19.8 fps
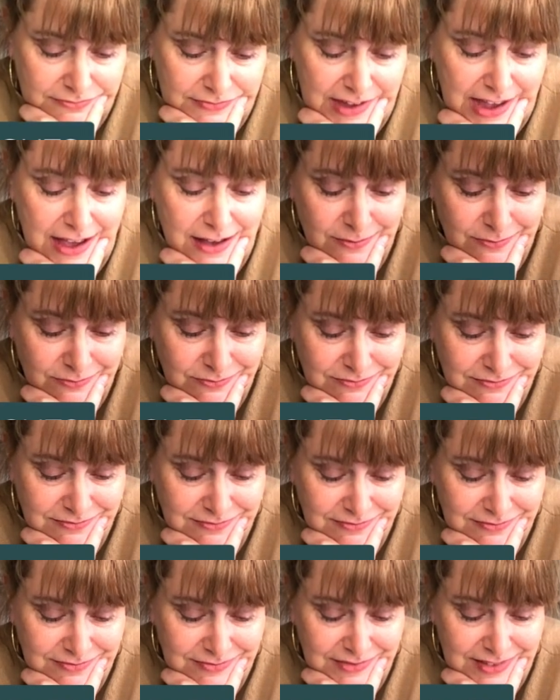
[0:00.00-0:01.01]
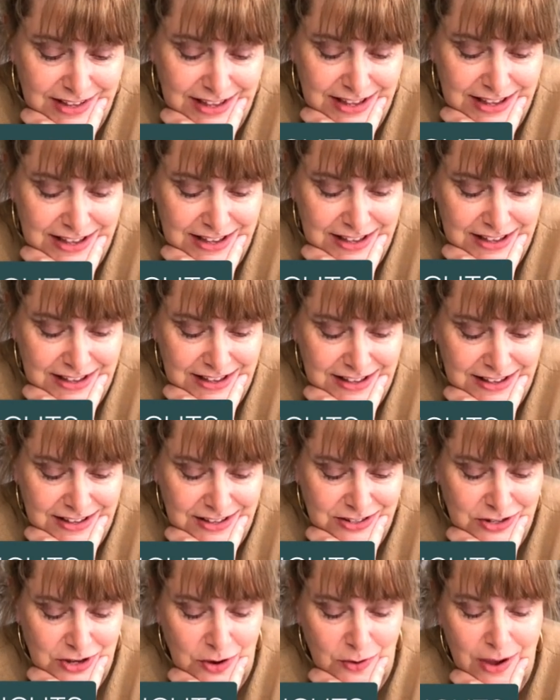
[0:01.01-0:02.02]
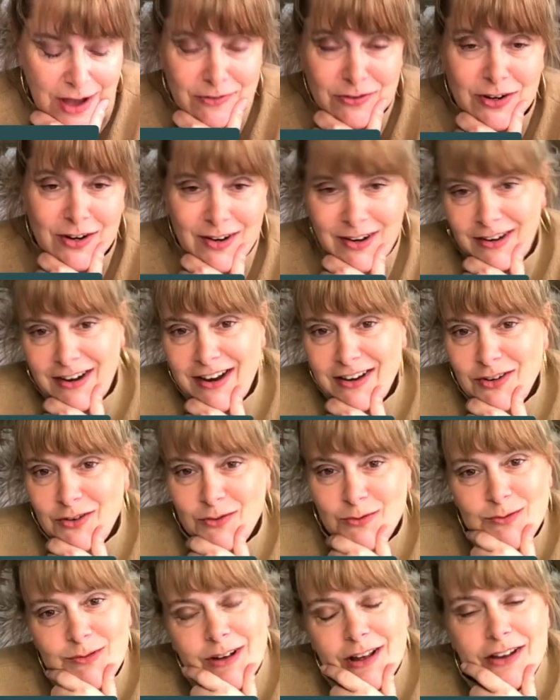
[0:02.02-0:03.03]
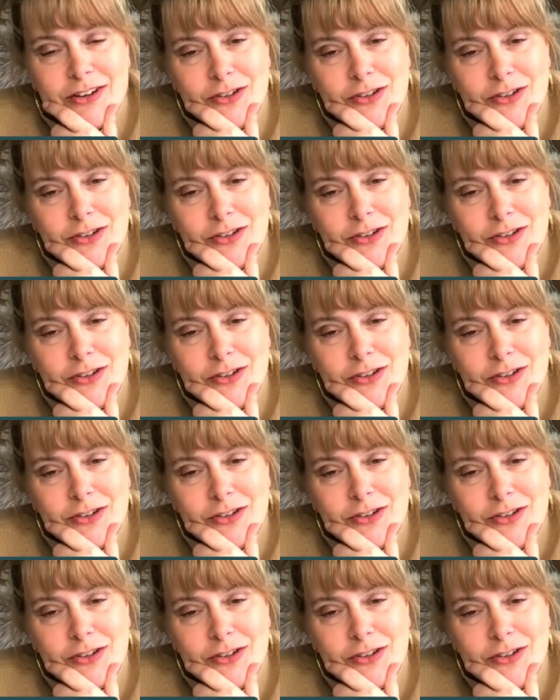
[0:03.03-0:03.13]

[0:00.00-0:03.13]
Yeah. So after you